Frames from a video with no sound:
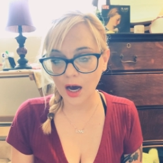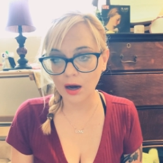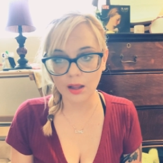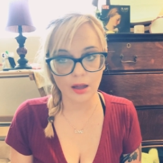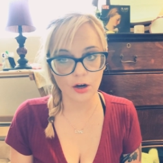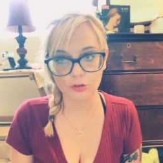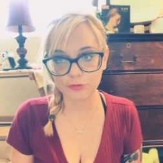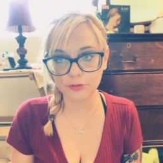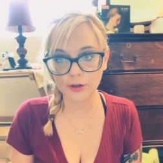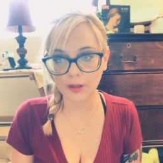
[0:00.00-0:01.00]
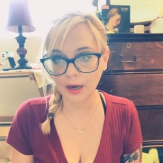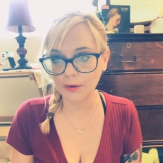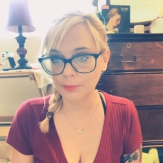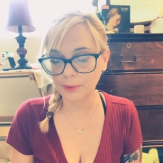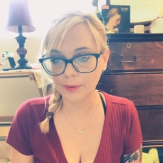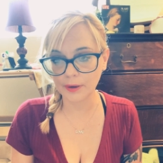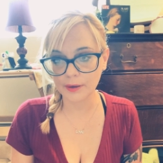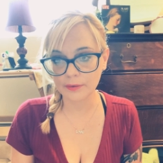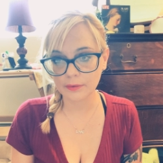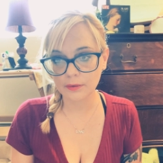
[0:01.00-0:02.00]
all-out, full-out war.
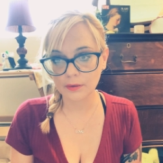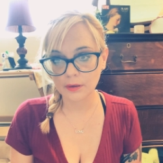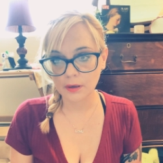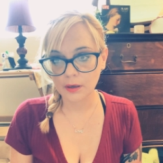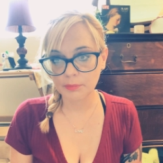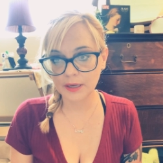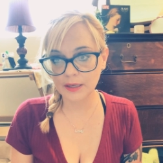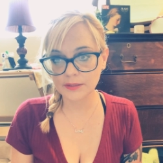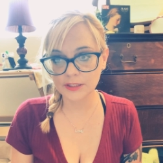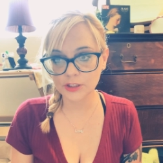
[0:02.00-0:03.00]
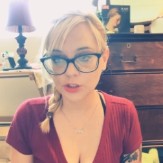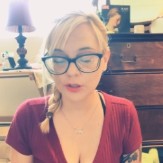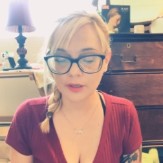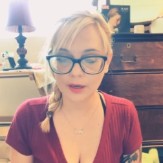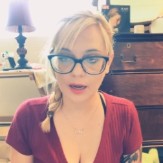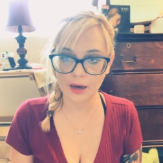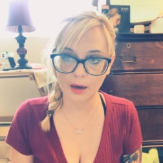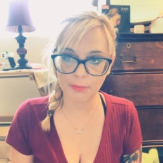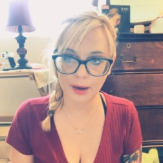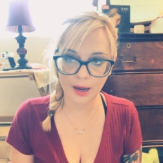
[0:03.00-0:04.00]
Because he took
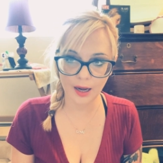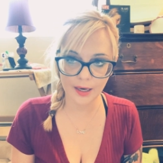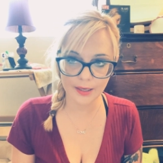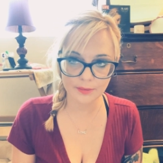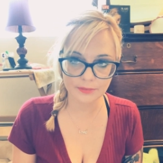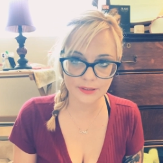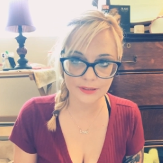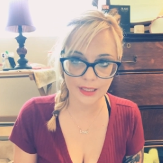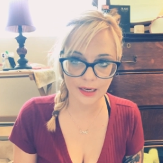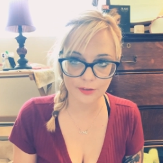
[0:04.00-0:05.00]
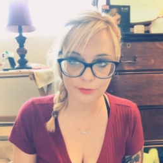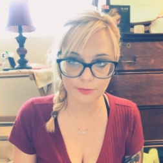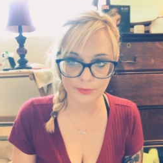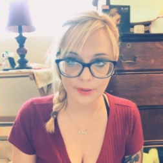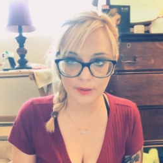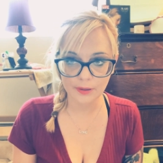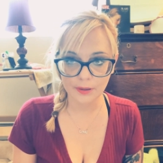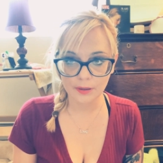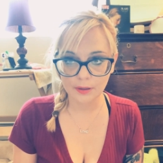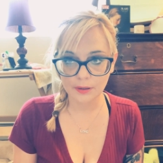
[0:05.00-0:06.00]
upon himself
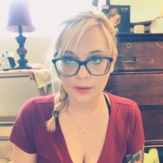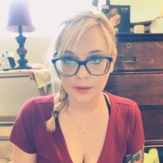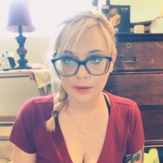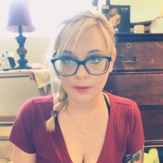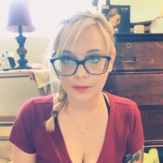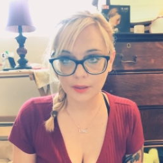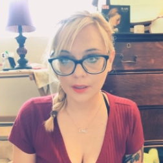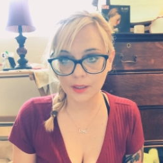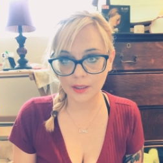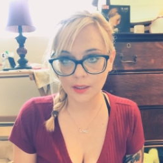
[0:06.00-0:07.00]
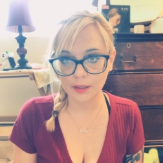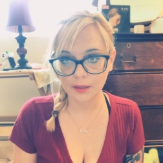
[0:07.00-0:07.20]
the